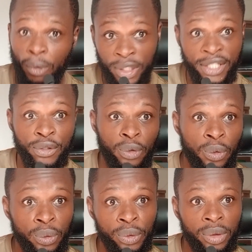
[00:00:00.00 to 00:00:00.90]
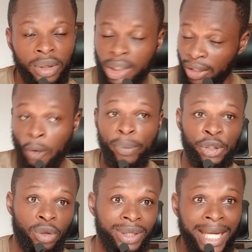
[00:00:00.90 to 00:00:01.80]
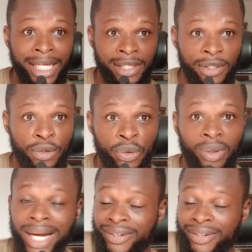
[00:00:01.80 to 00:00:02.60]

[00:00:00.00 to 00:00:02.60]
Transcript: Once it's good, they will patronize you.